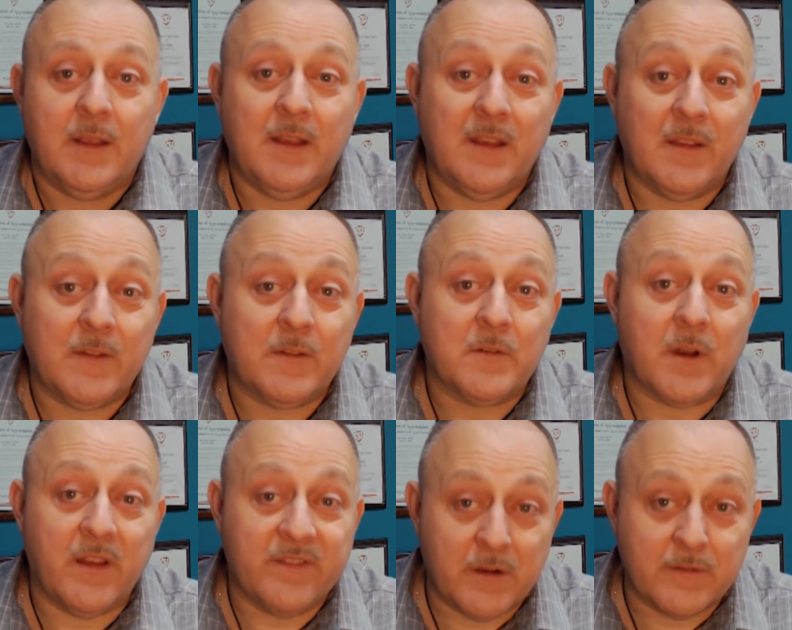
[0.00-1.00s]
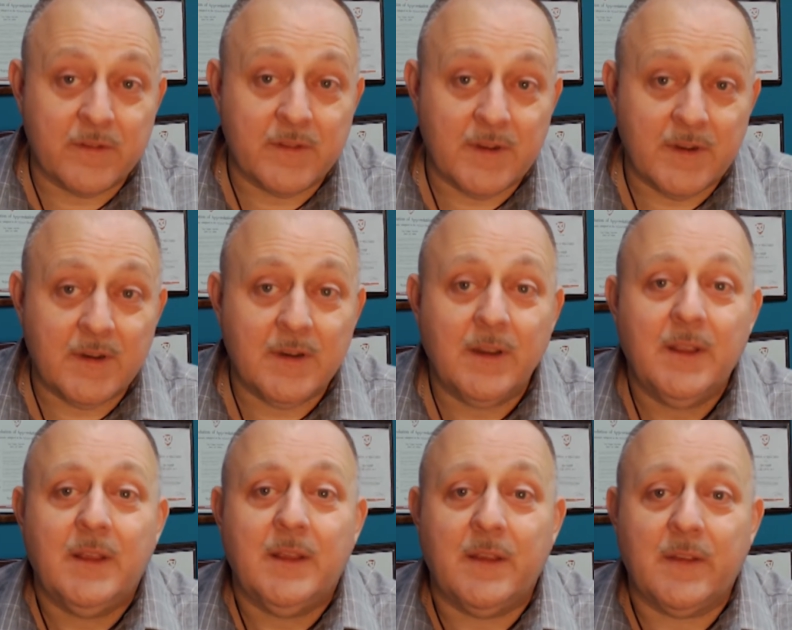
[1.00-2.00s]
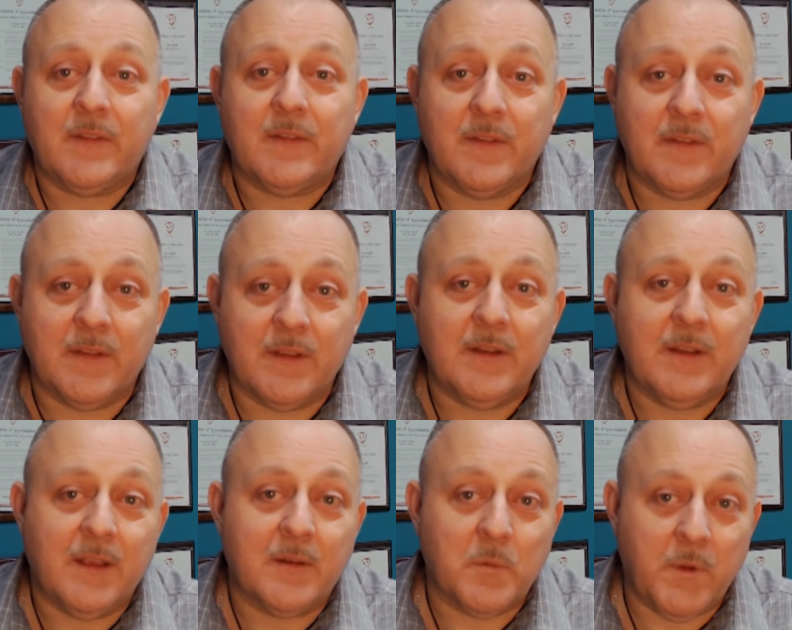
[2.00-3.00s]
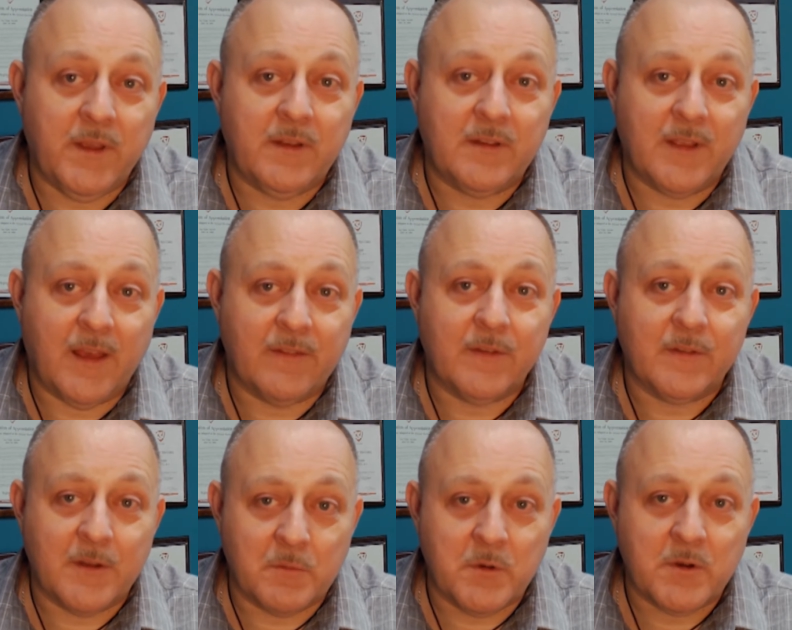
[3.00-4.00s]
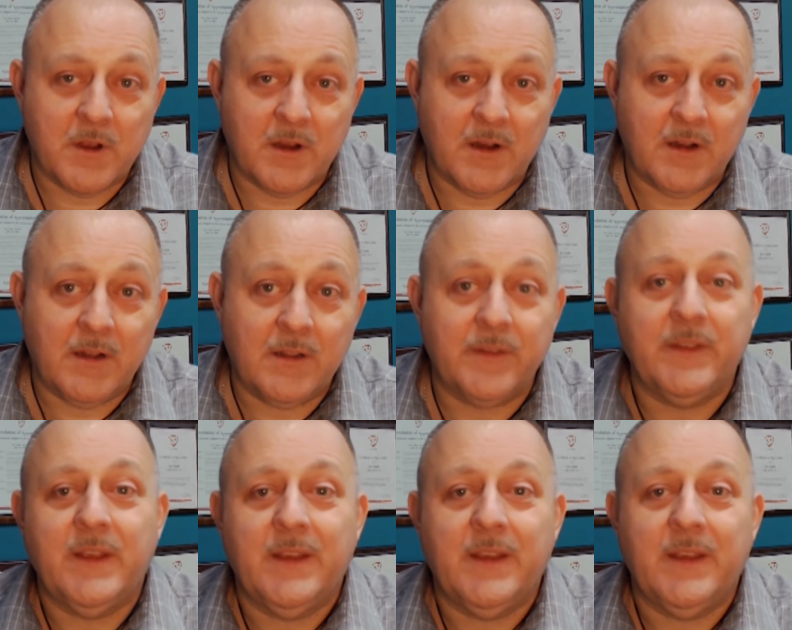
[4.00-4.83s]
He has to drive over there, he has to sit and wait to have his number called,